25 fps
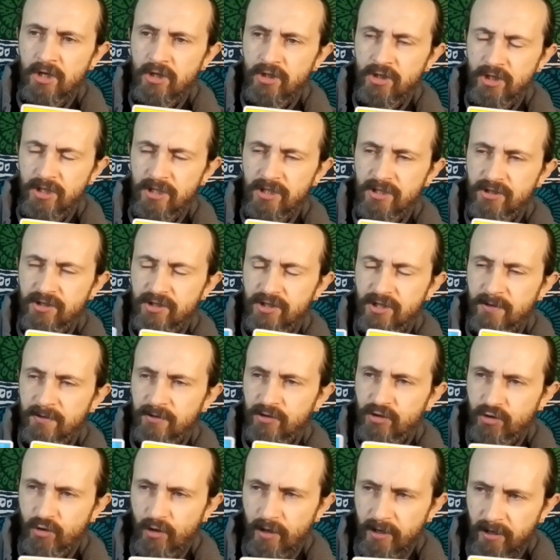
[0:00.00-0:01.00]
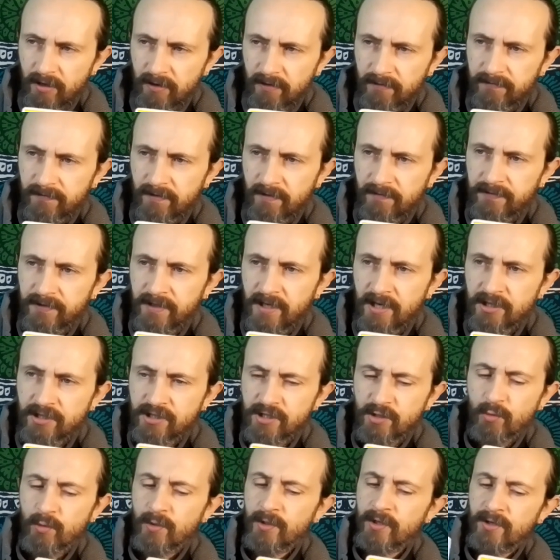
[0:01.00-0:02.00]
See, there's a trade-off of the
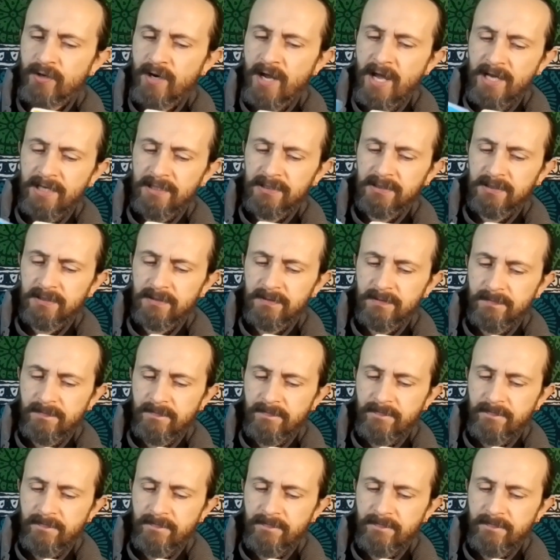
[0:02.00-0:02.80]
energy where you're at.